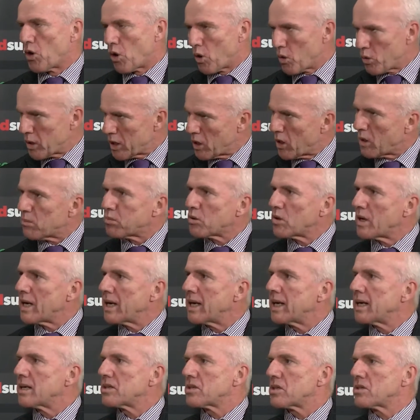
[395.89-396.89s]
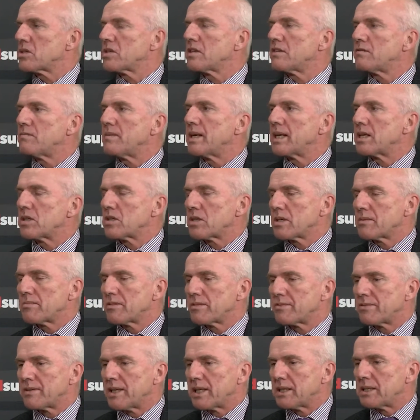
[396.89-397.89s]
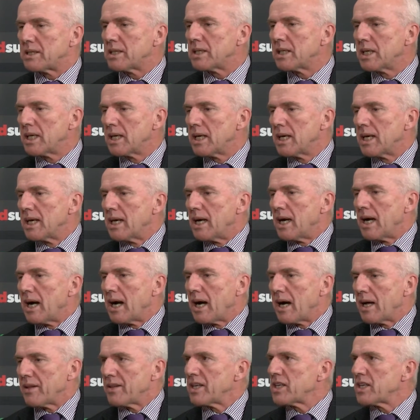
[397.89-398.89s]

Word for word: already operating as a self-managed super fund, uh,